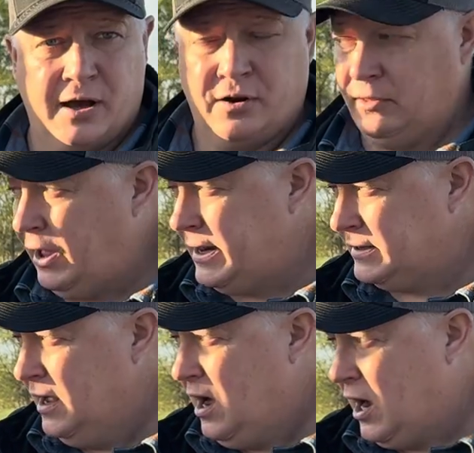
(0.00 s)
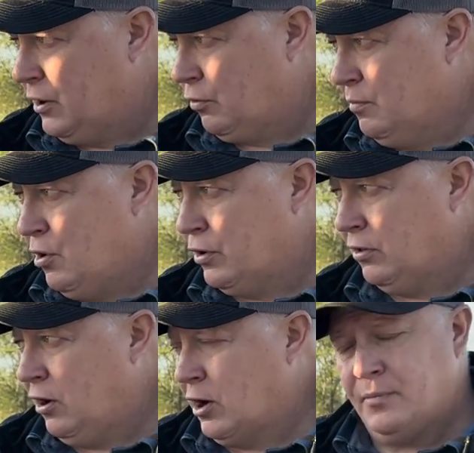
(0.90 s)
out a light on a remote
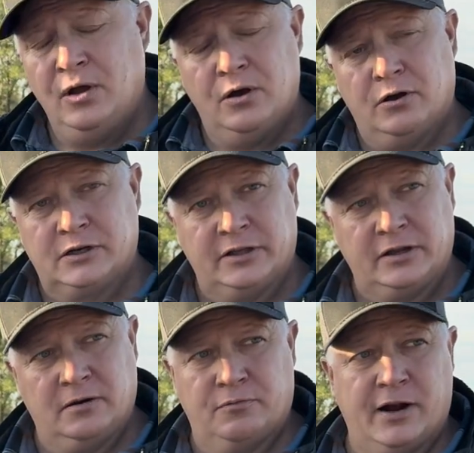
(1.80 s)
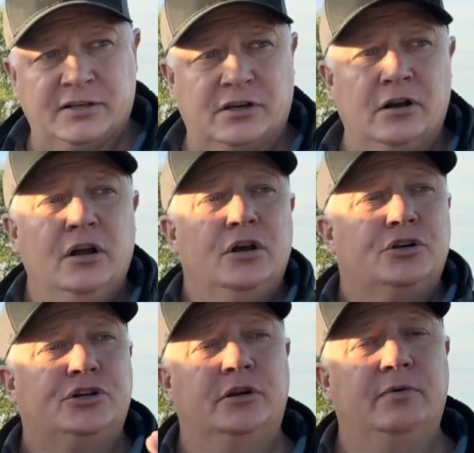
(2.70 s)
alarm hooked to the compressor
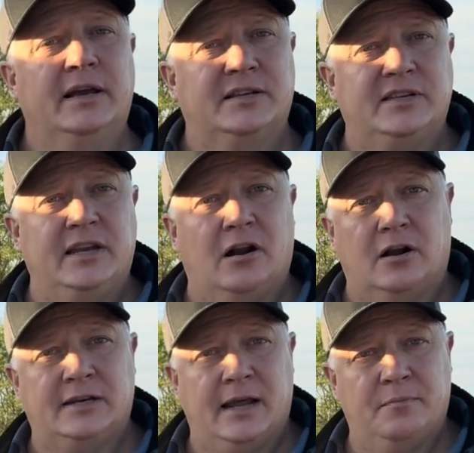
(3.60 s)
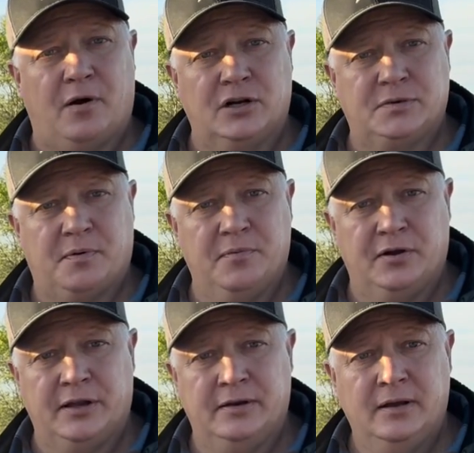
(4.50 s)
should we exceed our 10 parts per
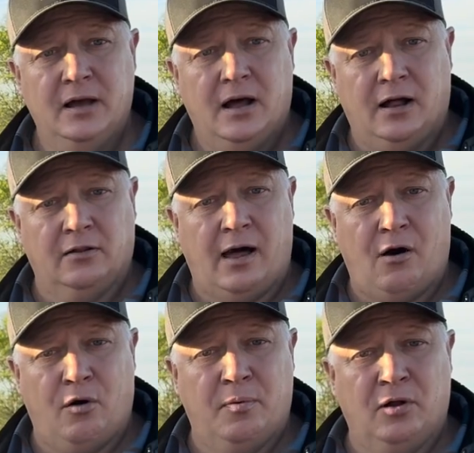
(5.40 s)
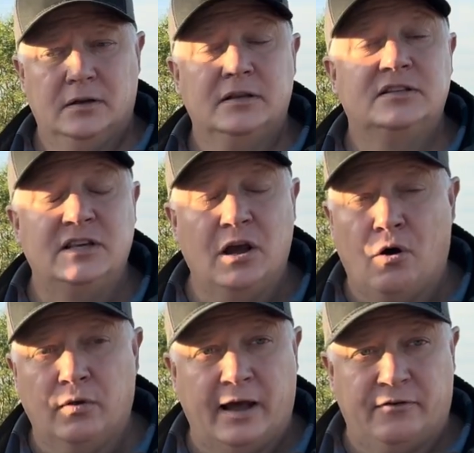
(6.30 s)
million allowable
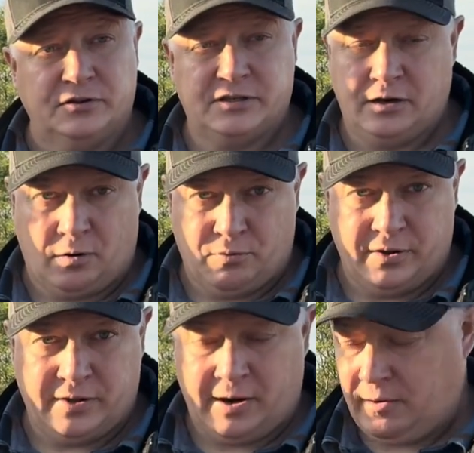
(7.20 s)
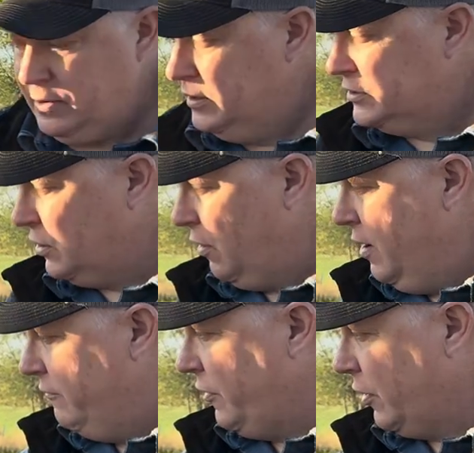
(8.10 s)
CO levels in our breathing air. So
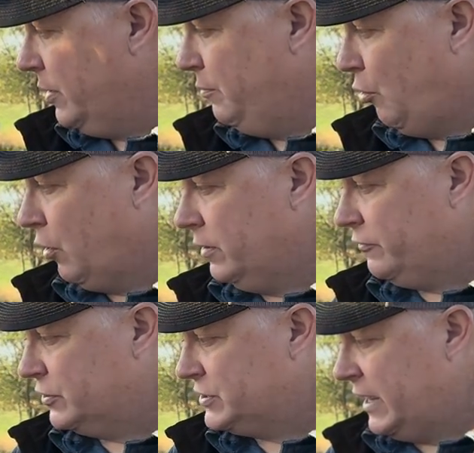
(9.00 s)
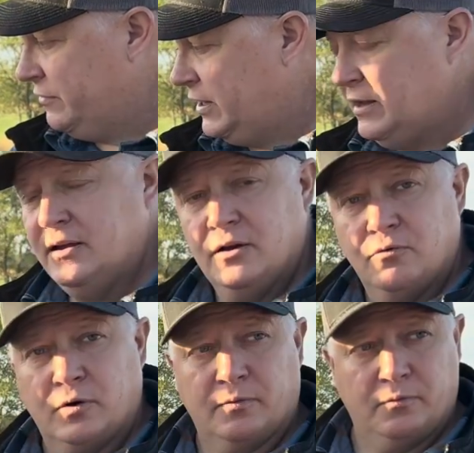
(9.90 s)
very important for safety.
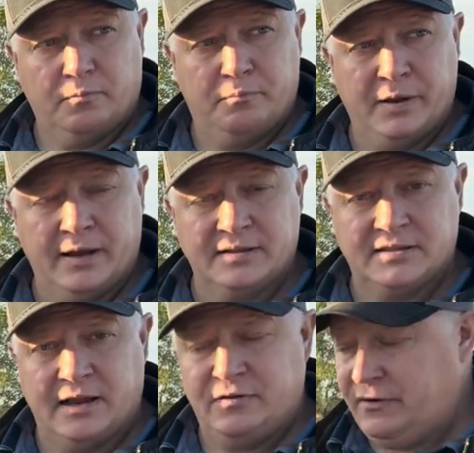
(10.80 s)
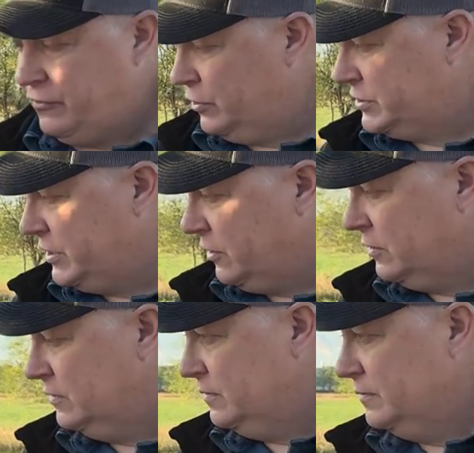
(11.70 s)
We're big on safety first here.